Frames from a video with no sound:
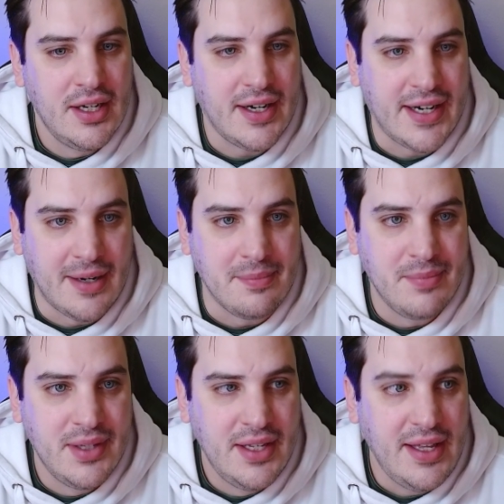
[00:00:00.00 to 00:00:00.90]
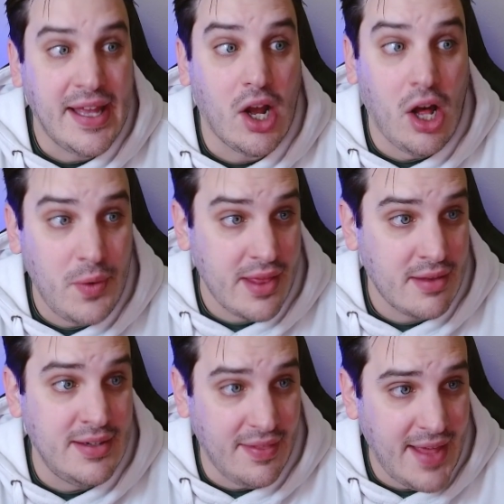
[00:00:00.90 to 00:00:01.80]
It always
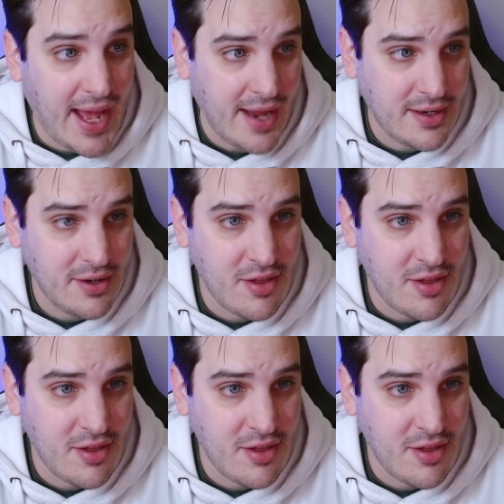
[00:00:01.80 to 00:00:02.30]
did that.